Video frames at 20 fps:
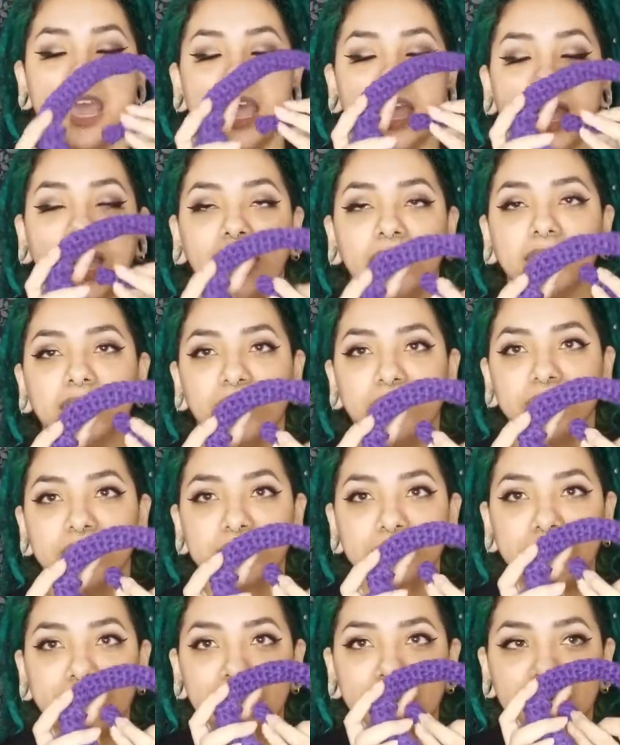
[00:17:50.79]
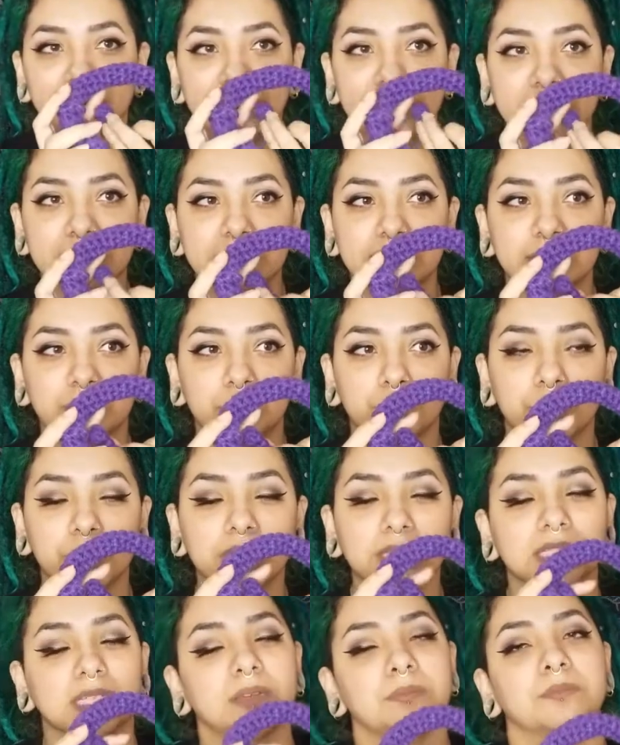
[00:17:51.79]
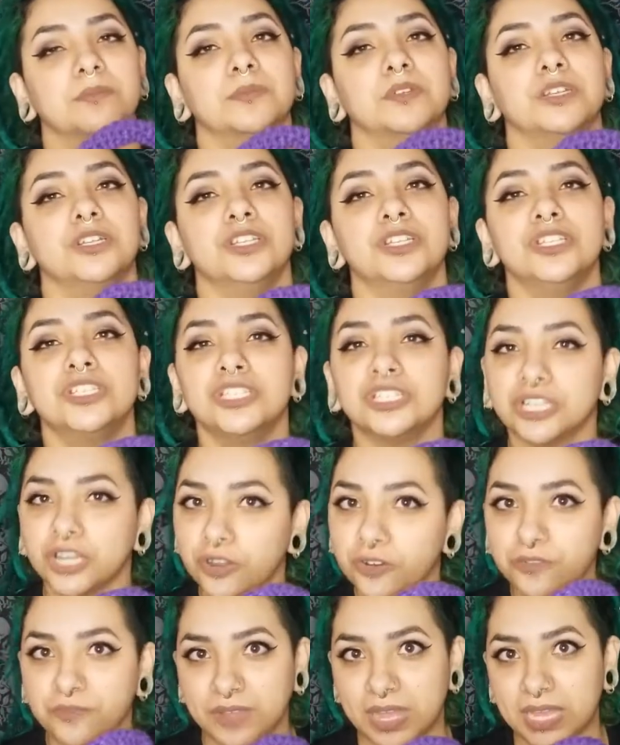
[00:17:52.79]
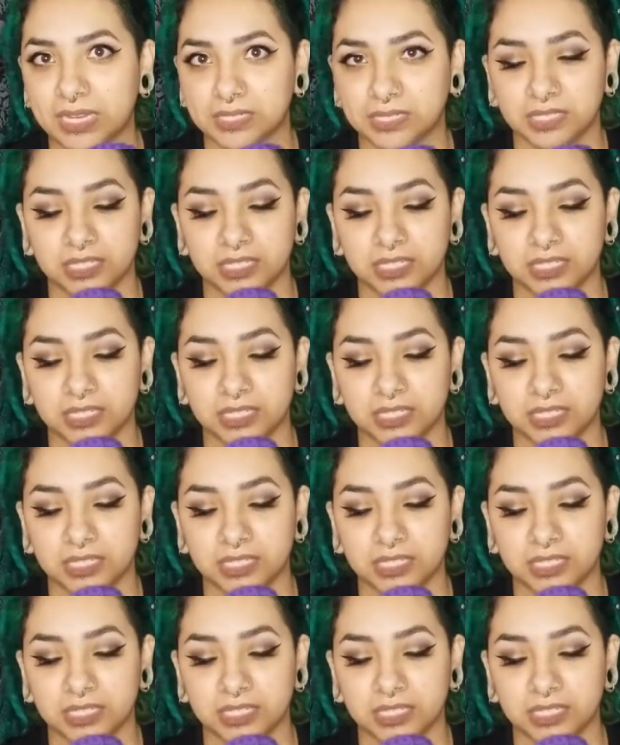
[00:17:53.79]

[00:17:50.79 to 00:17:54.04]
I love this pattern because it works up so fast.